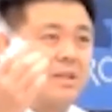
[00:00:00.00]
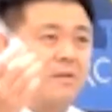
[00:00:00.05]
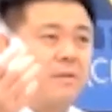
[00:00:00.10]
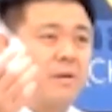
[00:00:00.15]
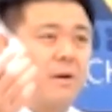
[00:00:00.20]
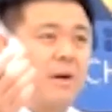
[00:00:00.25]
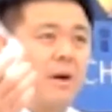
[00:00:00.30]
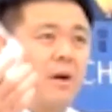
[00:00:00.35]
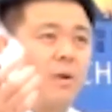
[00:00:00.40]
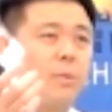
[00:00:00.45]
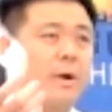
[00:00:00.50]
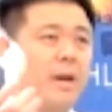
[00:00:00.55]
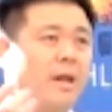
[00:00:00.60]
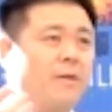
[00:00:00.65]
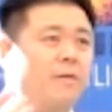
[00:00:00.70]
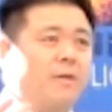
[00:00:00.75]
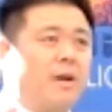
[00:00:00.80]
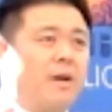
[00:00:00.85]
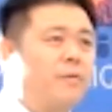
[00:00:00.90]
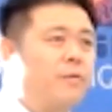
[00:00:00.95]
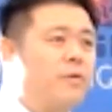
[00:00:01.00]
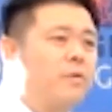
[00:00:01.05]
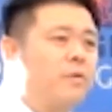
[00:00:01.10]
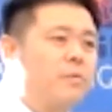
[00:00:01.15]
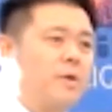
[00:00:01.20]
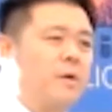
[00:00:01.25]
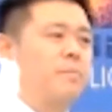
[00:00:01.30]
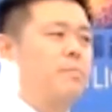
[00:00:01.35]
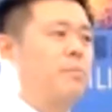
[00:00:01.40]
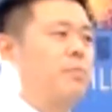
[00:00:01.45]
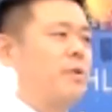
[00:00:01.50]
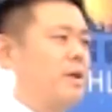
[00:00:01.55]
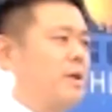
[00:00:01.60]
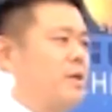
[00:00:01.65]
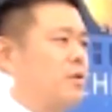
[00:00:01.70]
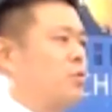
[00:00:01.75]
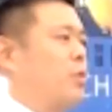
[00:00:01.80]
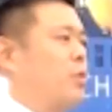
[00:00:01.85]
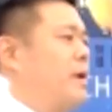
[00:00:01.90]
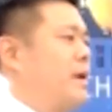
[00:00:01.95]
of, what, if you can put
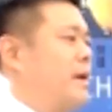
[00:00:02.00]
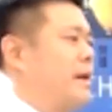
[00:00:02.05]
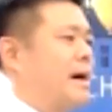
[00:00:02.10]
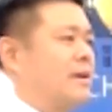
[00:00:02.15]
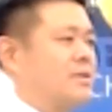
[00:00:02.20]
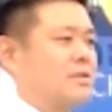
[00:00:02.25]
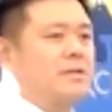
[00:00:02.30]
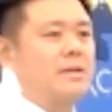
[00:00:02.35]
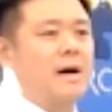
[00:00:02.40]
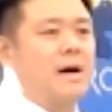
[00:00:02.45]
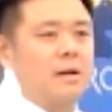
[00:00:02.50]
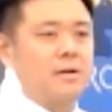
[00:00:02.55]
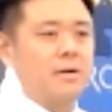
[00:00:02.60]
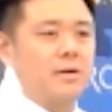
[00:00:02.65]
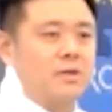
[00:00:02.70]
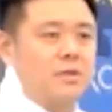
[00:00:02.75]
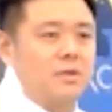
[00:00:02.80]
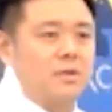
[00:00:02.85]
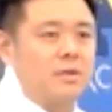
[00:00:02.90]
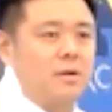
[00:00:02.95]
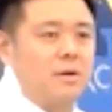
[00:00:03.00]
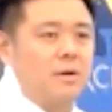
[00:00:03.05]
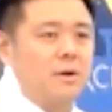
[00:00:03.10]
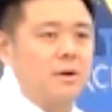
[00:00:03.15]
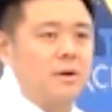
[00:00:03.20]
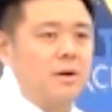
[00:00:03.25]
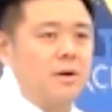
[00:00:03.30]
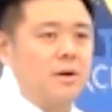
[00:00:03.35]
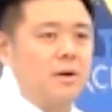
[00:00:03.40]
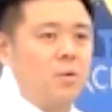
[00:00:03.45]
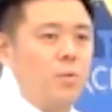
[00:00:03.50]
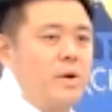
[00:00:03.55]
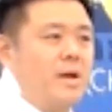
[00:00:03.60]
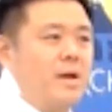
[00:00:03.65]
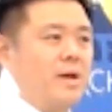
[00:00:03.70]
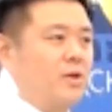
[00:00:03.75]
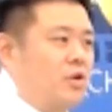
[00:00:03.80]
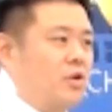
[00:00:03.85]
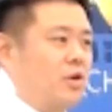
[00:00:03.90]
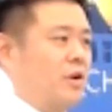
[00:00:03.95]
in $20,000, we
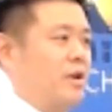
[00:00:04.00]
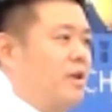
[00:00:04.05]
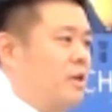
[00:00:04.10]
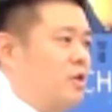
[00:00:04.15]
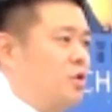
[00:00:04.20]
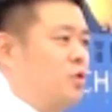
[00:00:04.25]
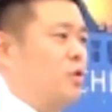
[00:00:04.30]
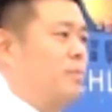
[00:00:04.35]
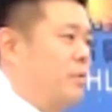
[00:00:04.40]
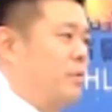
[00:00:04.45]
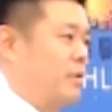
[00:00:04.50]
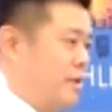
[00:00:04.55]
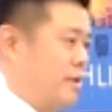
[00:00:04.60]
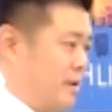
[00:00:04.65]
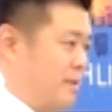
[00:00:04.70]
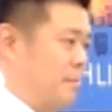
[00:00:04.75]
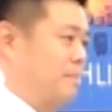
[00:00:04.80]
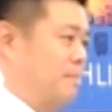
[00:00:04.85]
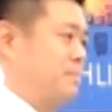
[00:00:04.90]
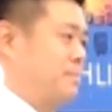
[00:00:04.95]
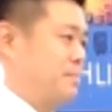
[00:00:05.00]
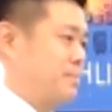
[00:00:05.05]
can turn it into $1 million.